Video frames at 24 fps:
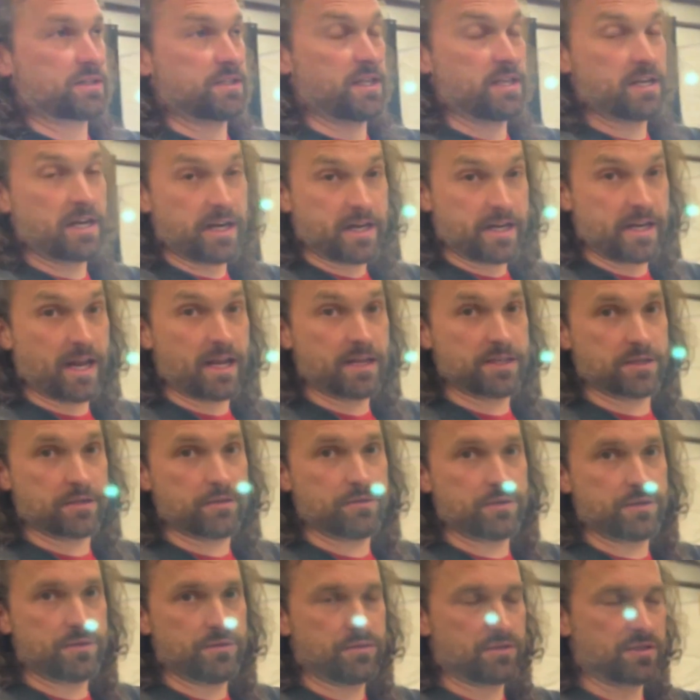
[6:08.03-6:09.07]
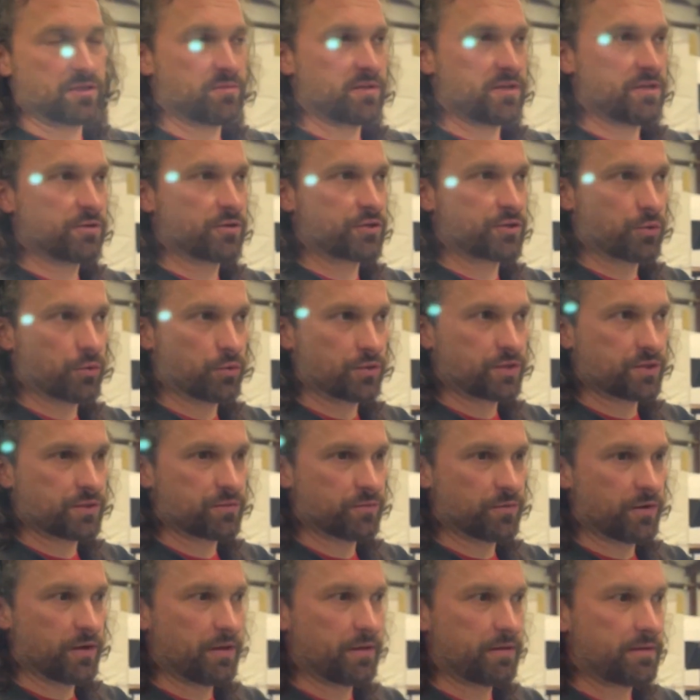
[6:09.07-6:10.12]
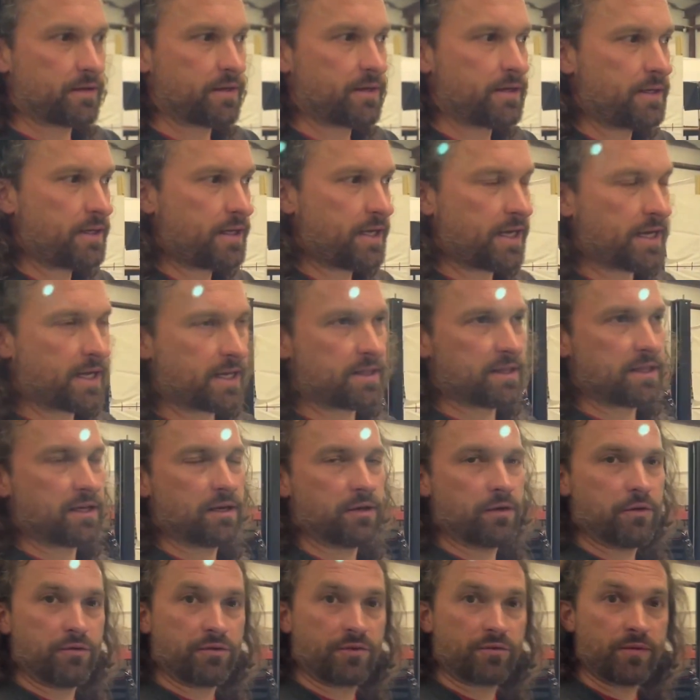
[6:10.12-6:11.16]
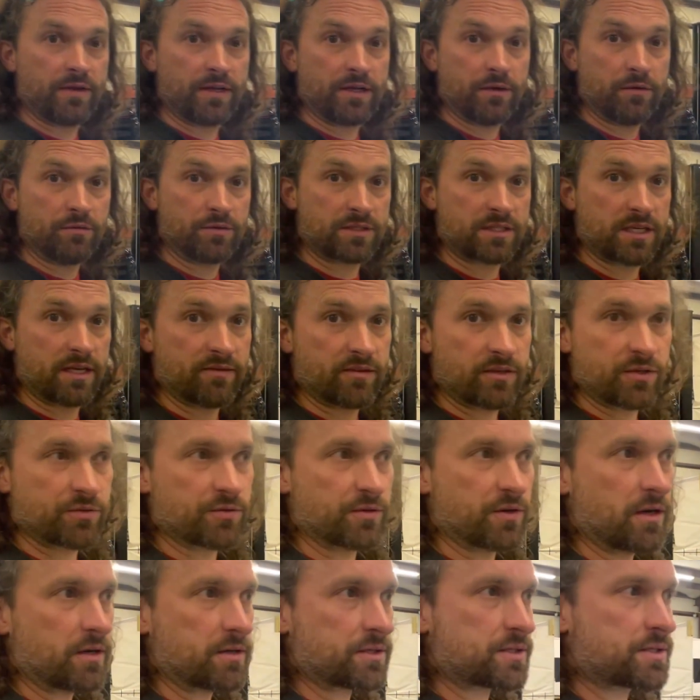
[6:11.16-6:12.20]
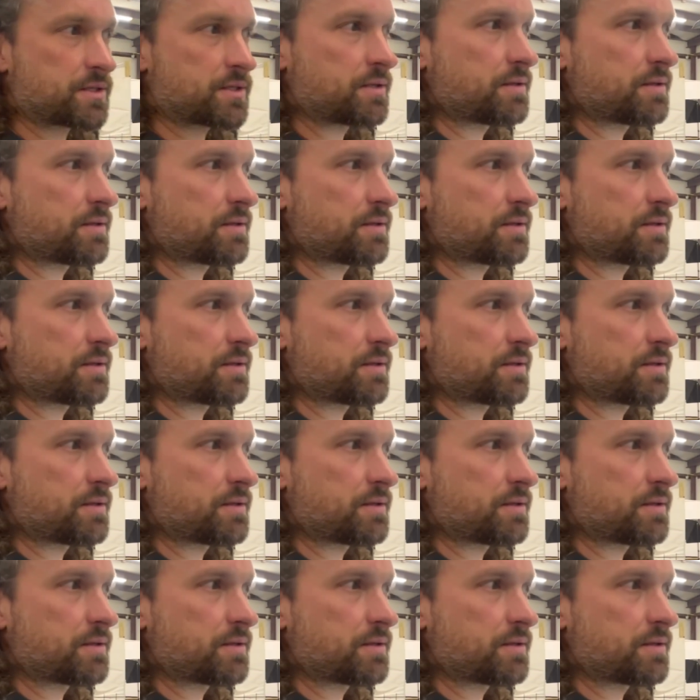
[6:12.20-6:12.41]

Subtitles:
and the 99 to O2 is going to be your shortest run. And the 03 to 07 trucks,